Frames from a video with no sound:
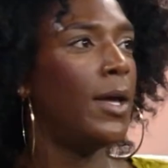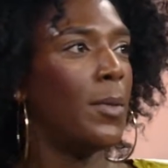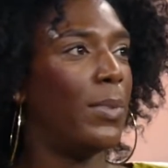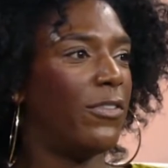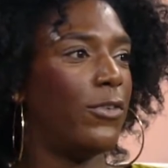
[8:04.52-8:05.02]

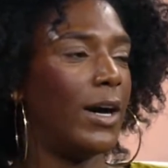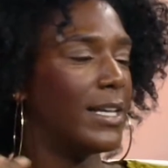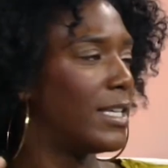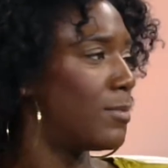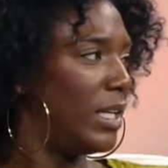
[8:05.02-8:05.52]
But for
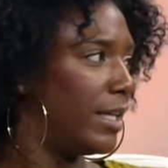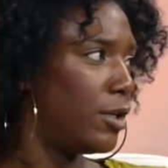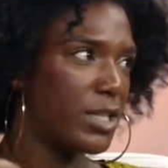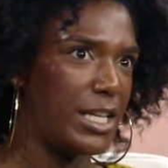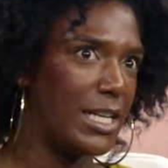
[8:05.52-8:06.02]
us as
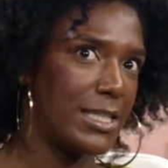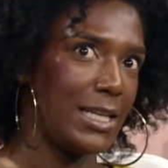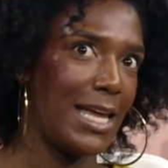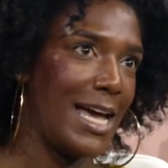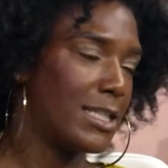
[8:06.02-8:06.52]
millennials, it
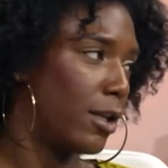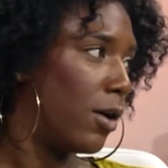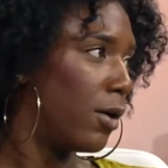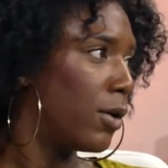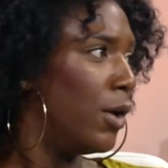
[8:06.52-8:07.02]
doesn't last
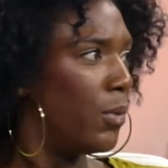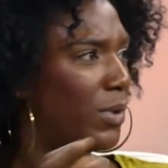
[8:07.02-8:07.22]
long.